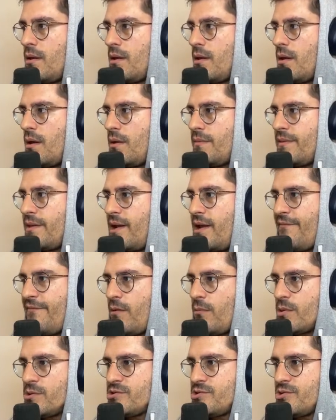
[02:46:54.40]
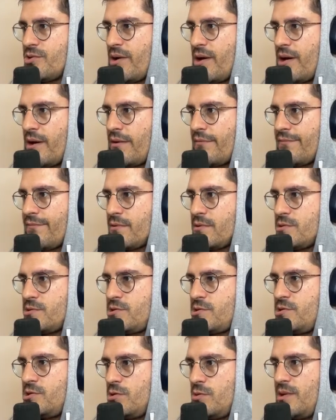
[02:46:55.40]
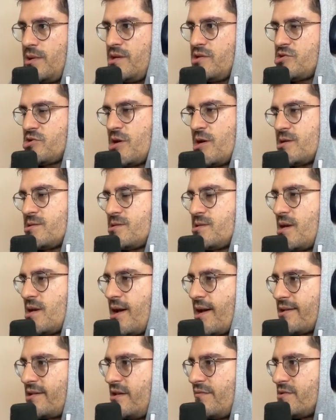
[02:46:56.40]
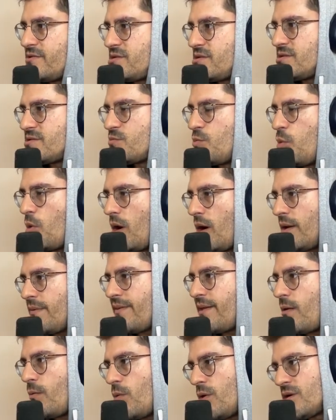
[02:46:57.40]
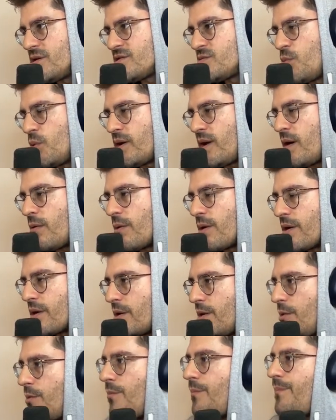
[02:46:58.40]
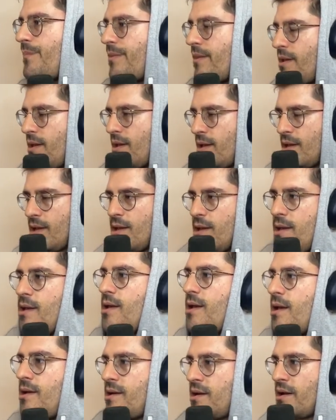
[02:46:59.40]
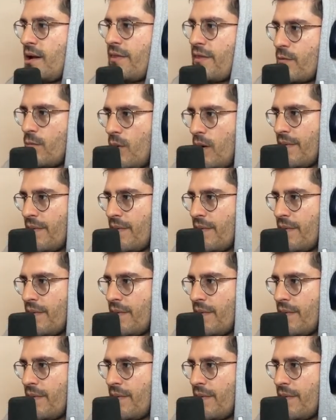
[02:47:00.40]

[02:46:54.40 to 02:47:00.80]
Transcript: And then if I were to have 2 ingest activities, one that was 1 hour ago and another one